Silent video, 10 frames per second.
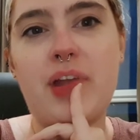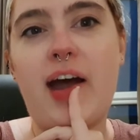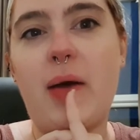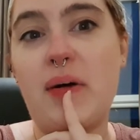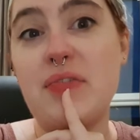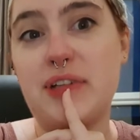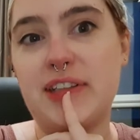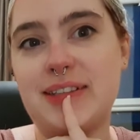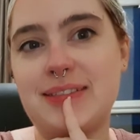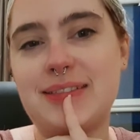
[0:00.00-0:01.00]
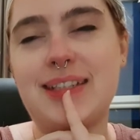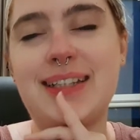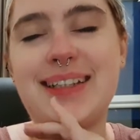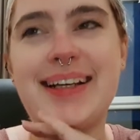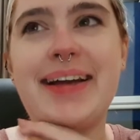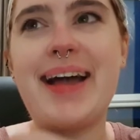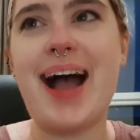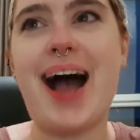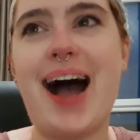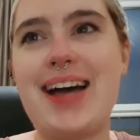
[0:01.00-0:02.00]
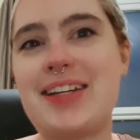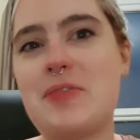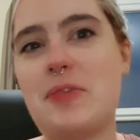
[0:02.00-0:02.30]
However, I didn't